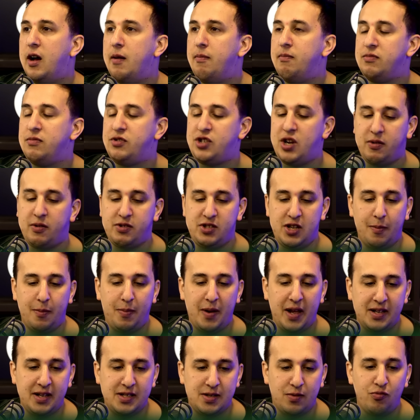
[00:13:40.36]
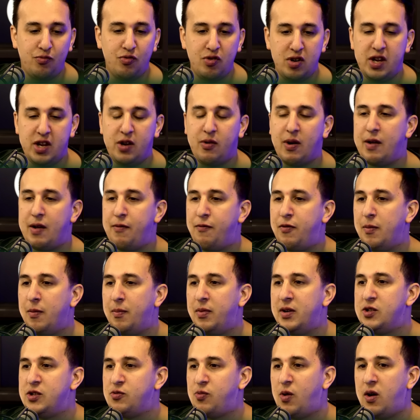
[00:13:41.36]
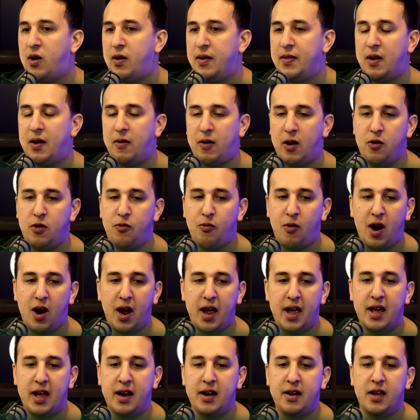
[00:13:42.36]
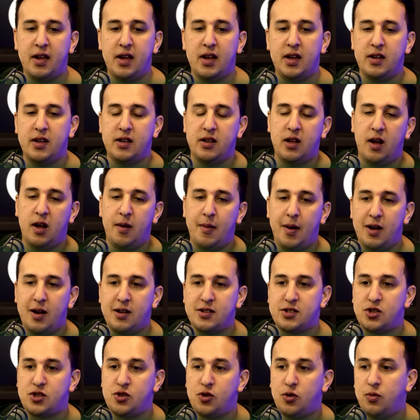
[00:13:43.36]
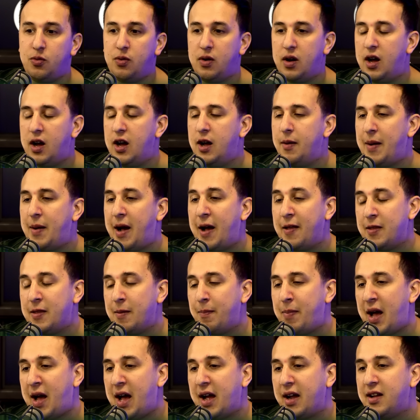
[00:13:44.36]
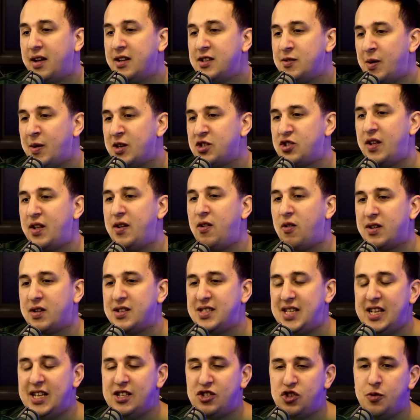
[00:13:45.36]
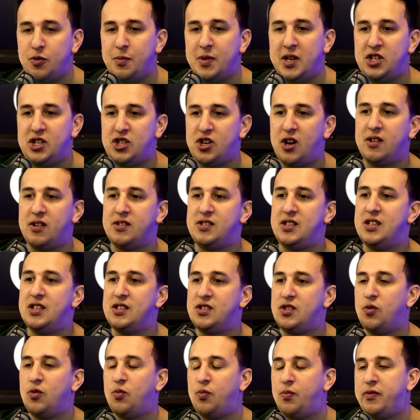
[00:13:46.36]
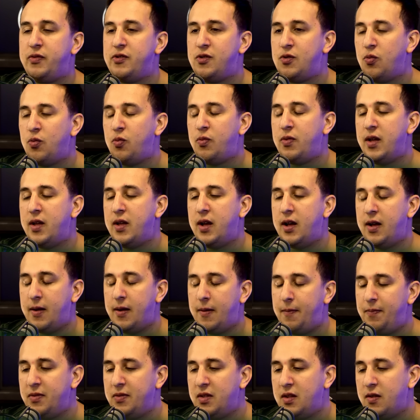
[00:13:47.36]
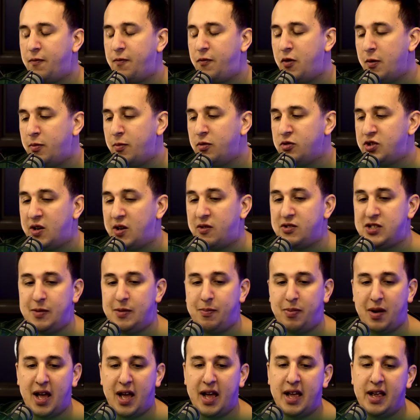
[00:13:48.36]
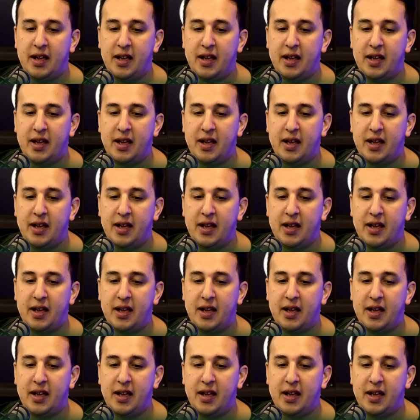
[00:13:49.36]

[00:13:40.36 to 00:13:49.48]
Chelsea are playing some really great football as well in their own right, and Arsenal at the back, as much as they're not conceding too many chances, the football Chelsea play,